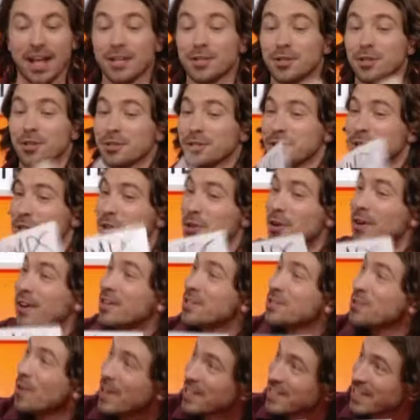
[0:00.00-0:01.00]
I like Jersey
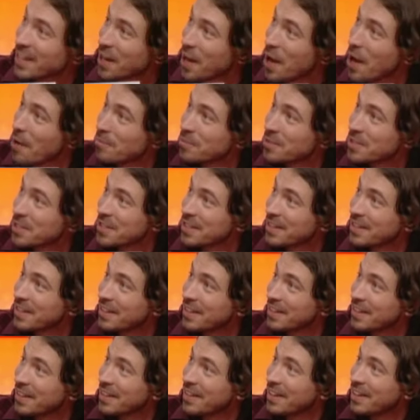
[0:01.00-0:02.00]
Shore, so I said humps.
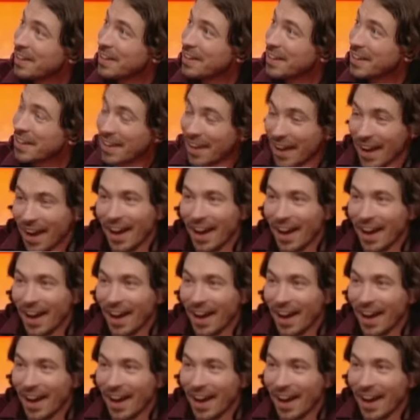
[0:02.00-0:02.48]
Humps.